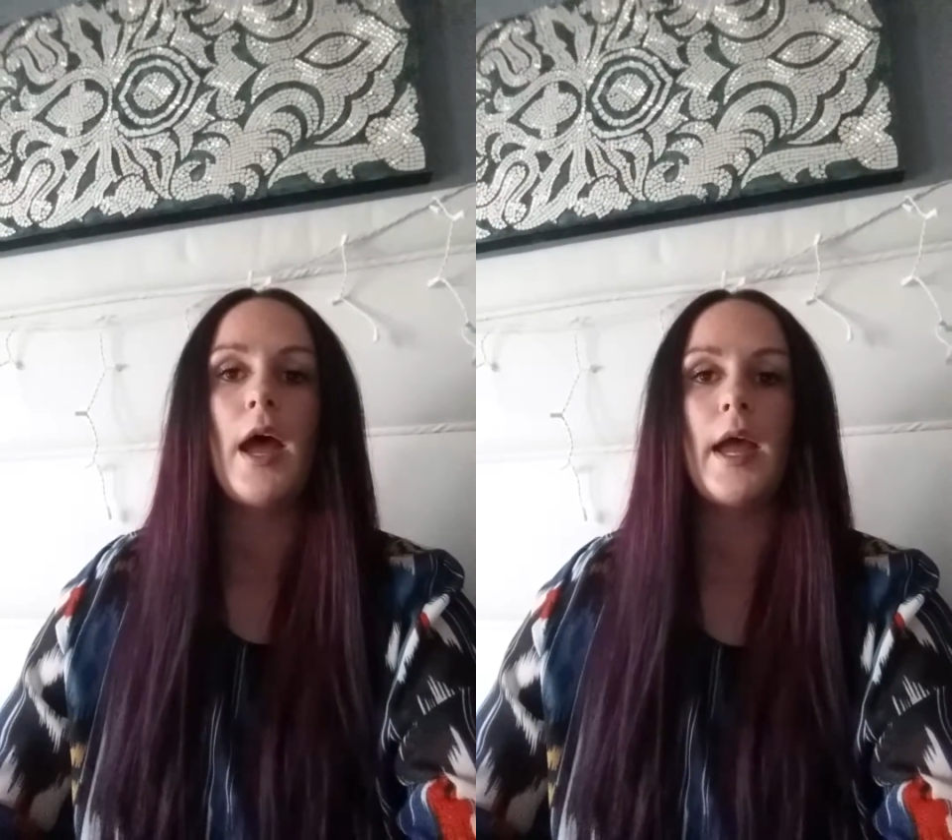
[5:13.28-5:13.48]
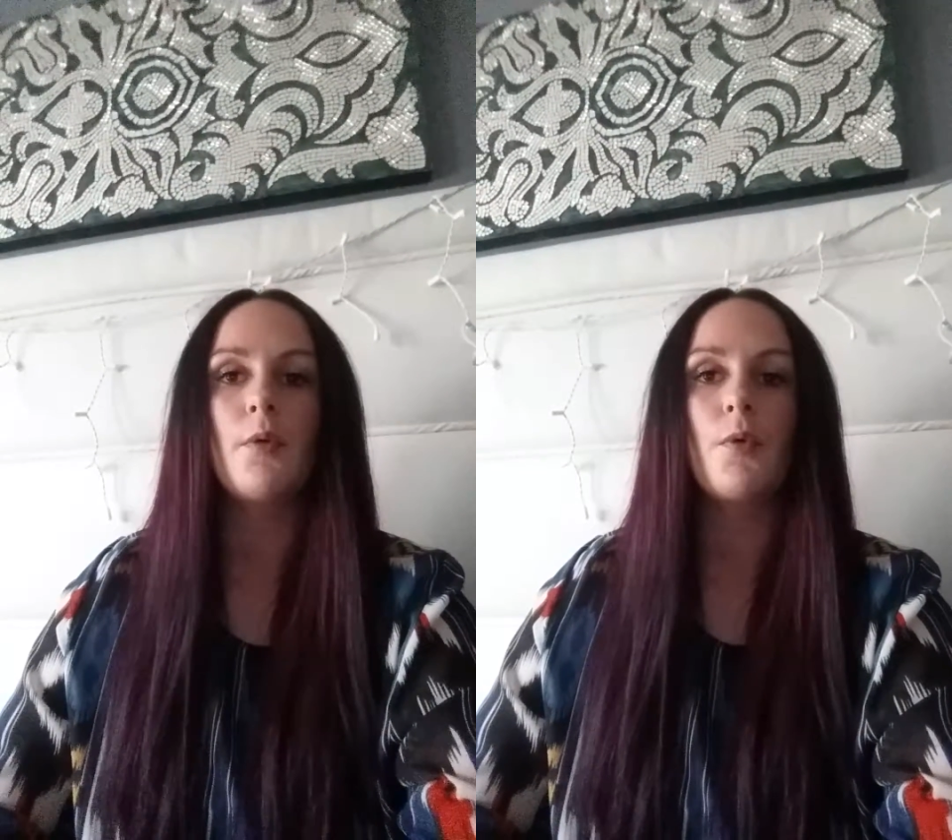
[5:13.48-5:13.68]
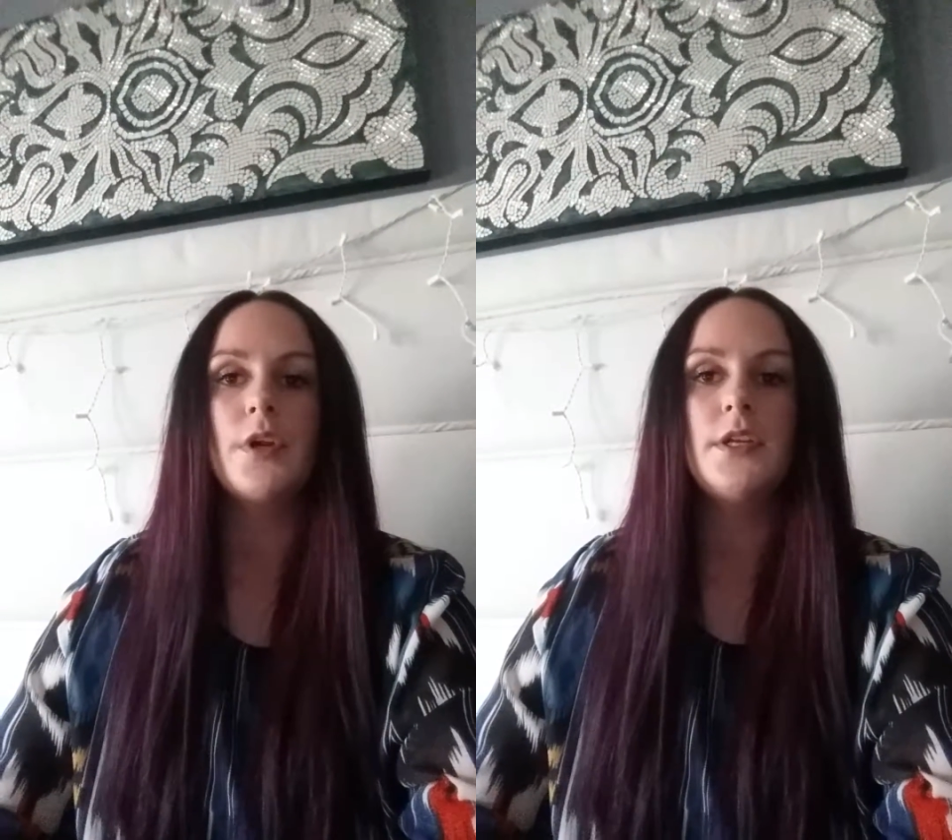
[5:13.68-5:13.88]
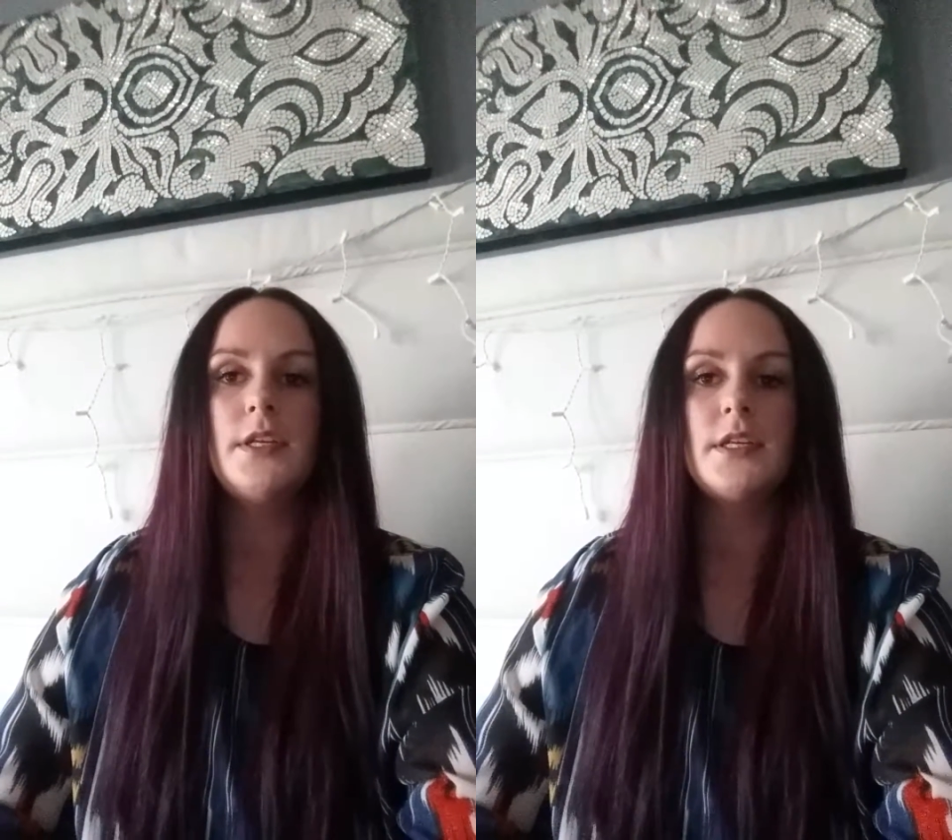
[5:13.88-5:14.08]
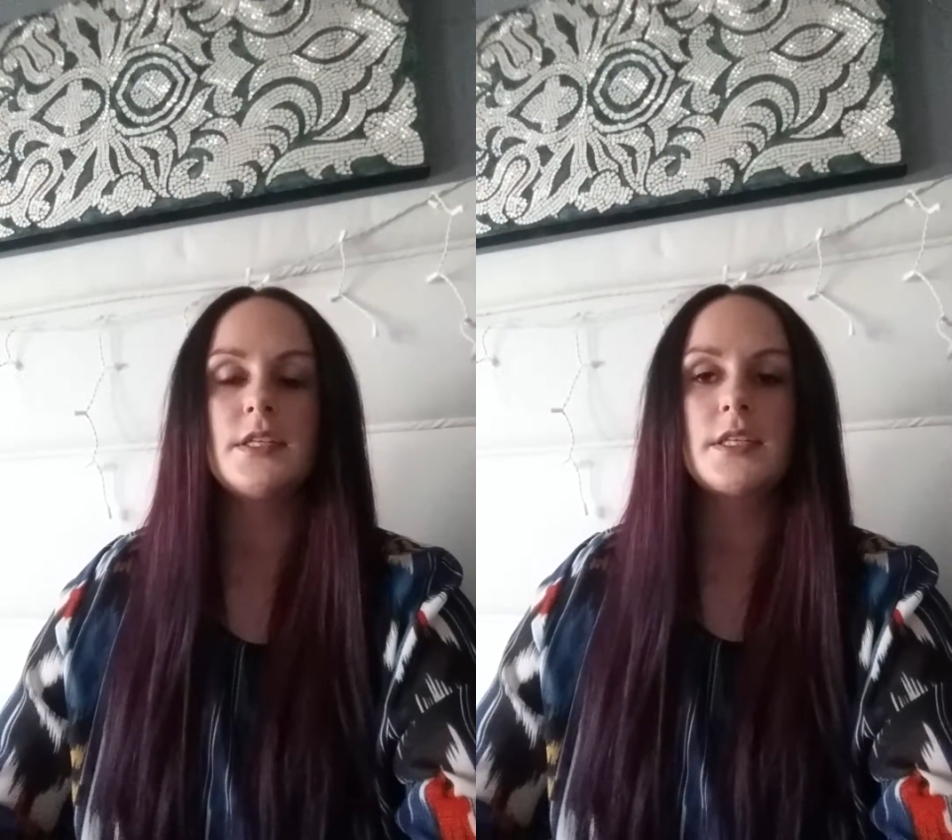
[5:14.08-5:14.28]
a 1 to
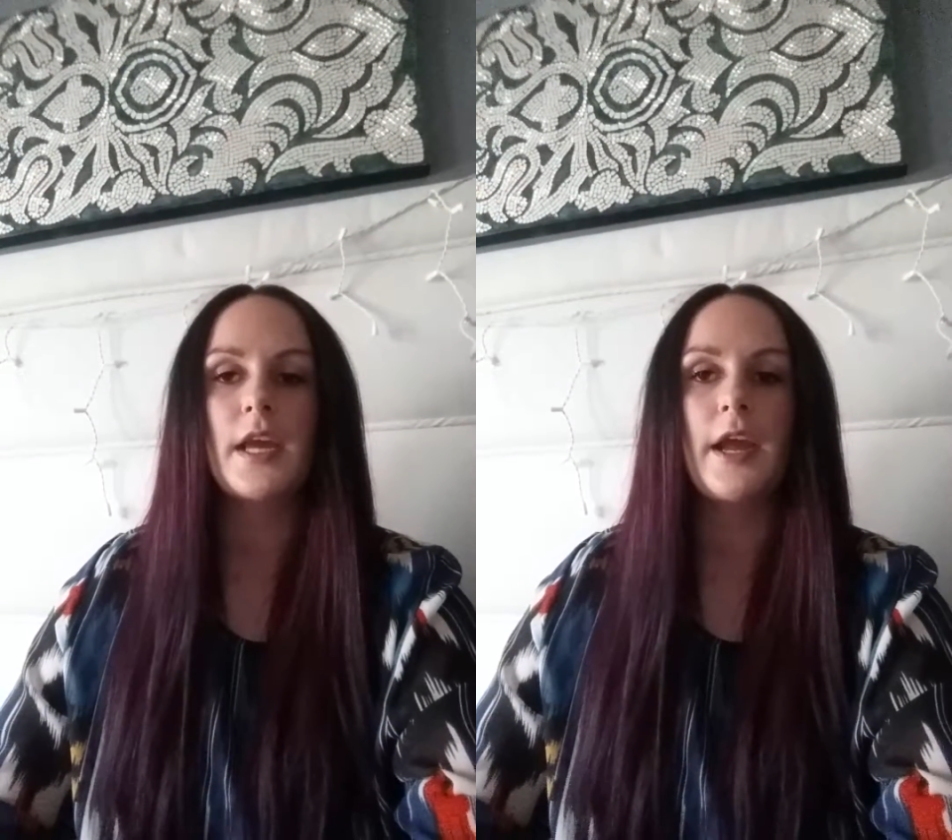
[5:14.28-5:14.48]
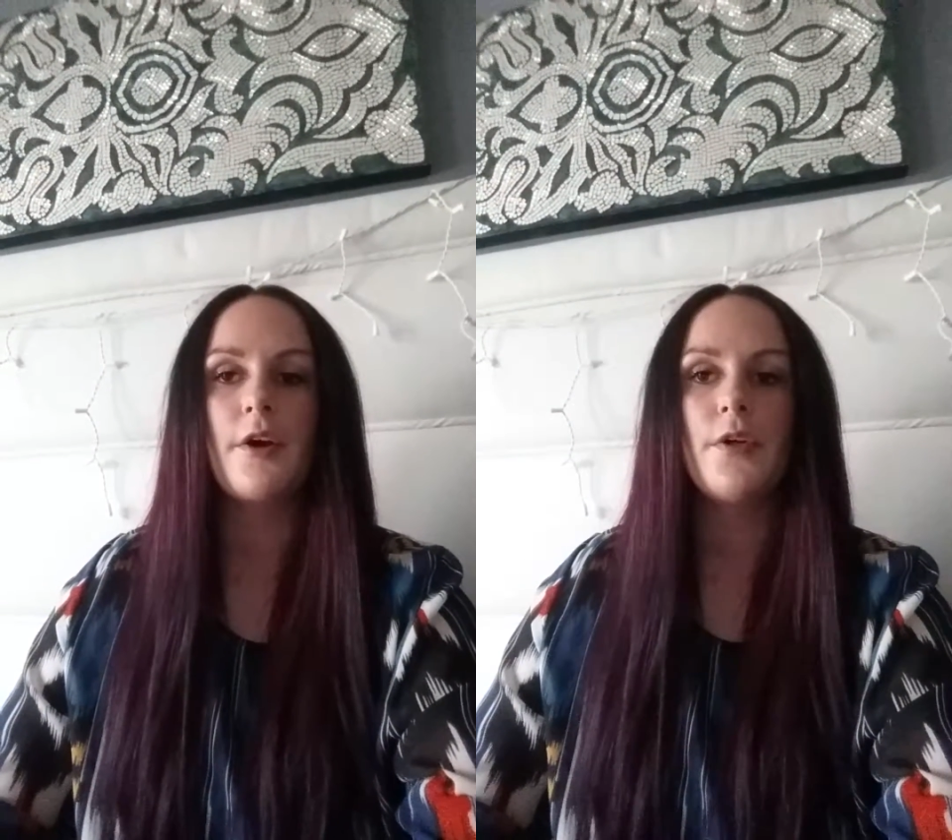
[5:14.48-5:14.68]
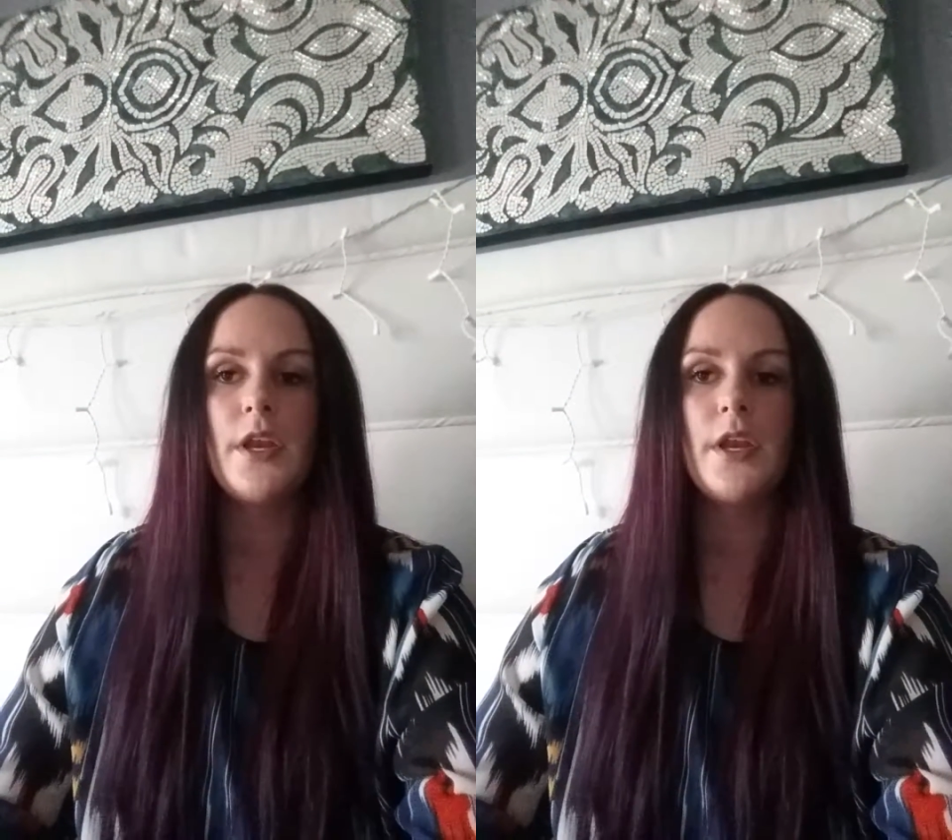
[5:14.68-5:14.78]
10 scale,